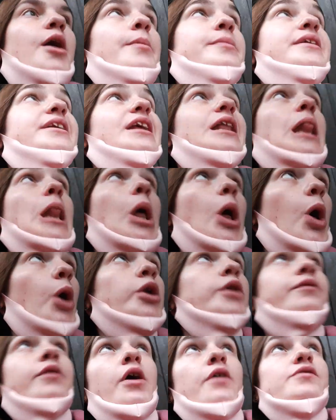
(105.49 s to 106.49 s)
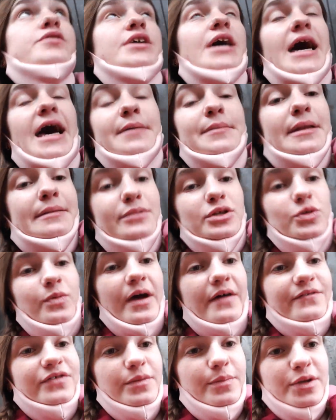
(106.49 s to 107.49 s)
Did a load of overtime. I'm just
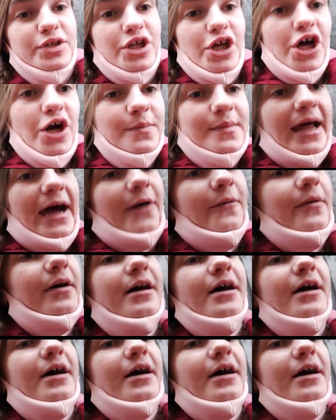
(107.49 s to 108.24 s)
waiting for the bus home now.